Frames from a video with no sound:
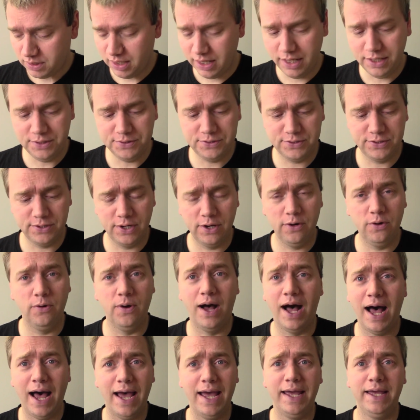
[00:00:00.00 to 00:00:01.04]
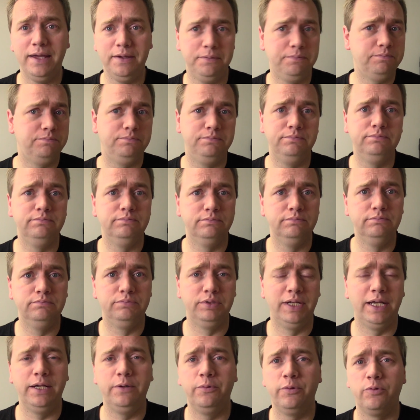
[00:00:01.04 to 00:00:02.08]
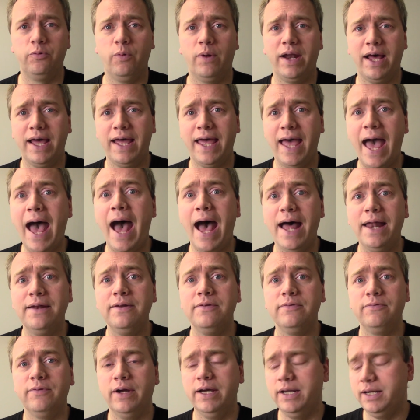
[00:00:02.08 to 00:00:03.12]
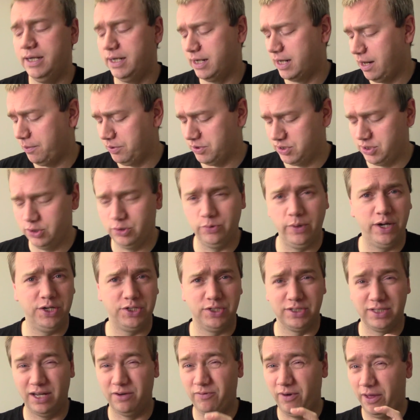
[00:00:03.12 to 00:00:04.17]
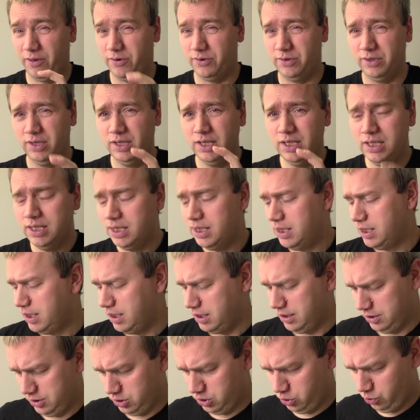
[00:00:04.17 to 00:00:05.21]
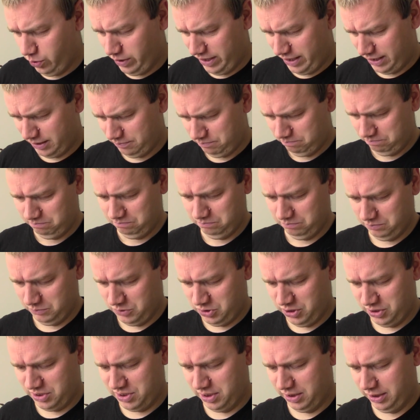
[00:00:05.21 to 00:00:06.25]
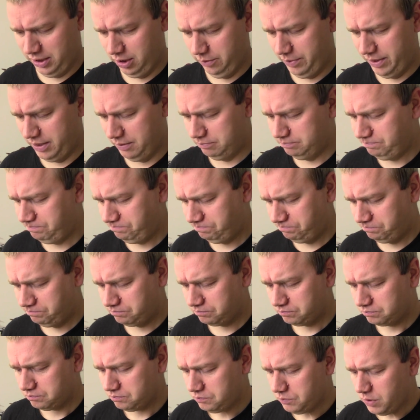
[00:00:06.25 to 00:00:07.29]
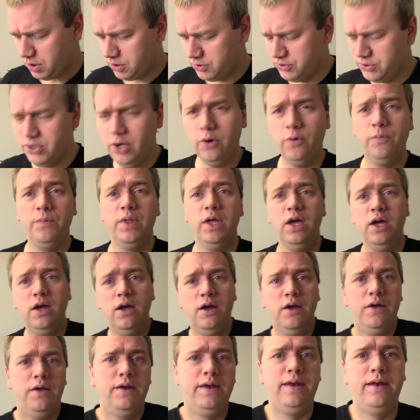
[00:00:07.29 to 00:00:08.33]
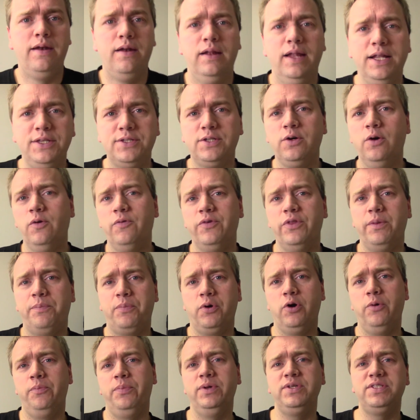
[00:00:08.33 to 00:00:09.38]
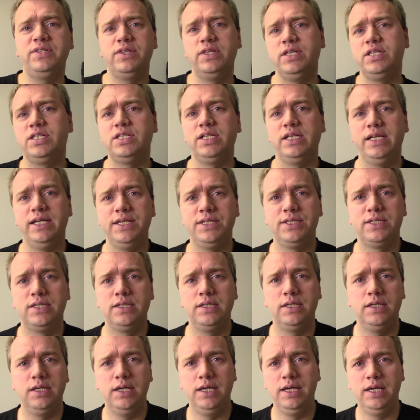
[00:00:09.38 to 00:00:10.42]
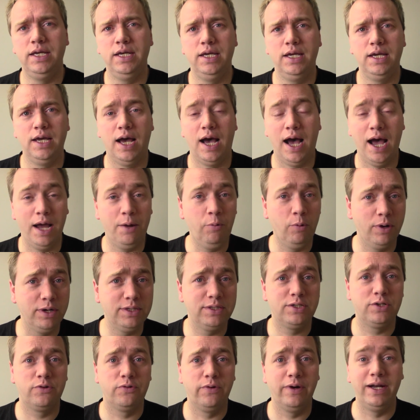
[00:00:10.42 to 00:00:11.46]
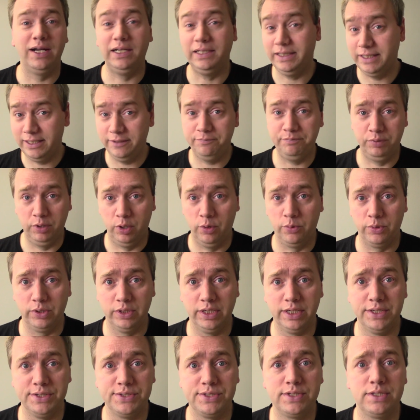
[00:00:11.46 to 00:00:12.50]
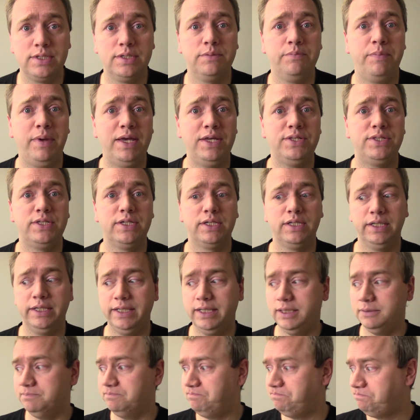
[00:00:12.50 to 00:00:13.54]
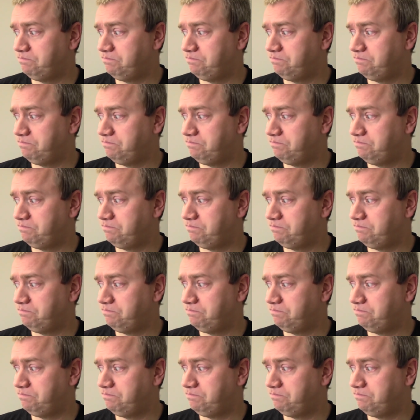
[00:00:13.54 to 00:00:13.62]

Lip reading: and so I played with what I had, right? In a couple situations, I'd rather tweak it just a little bit. So let's go over the purpose of this list. I wanted to create a leaf blower list, basically.